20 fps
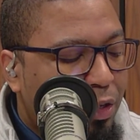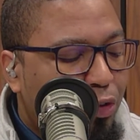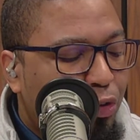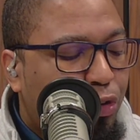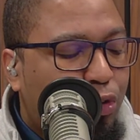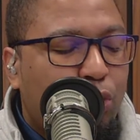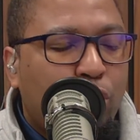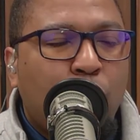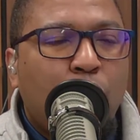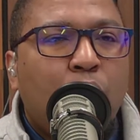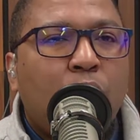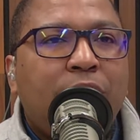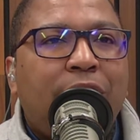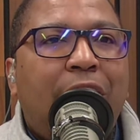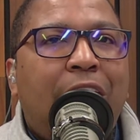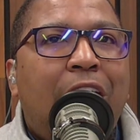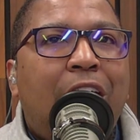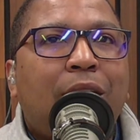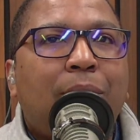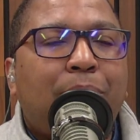do
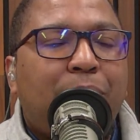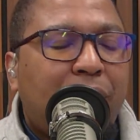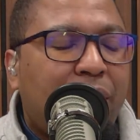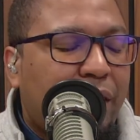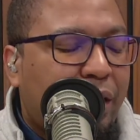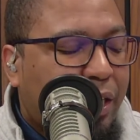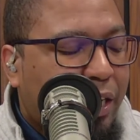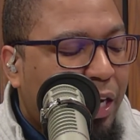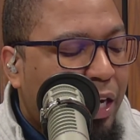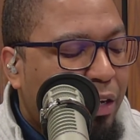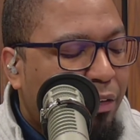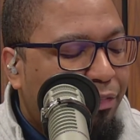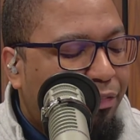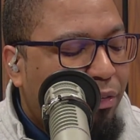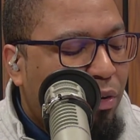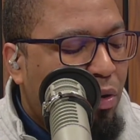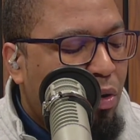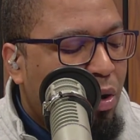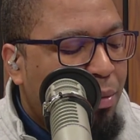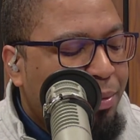not be
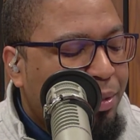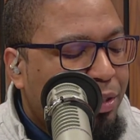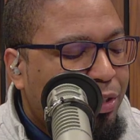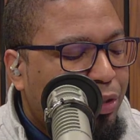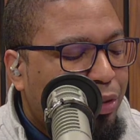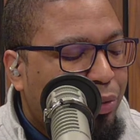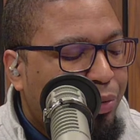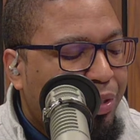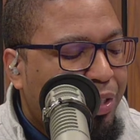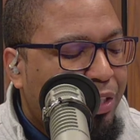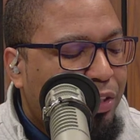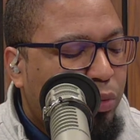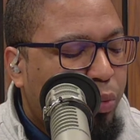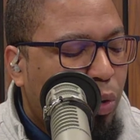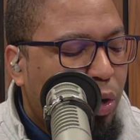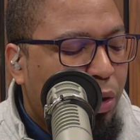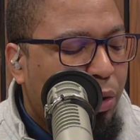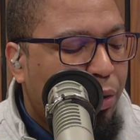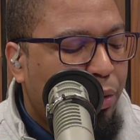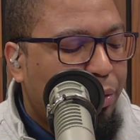conformed to this
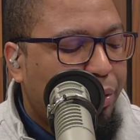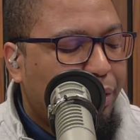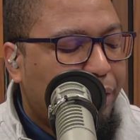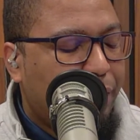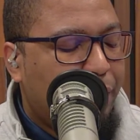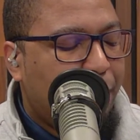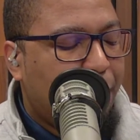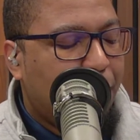world,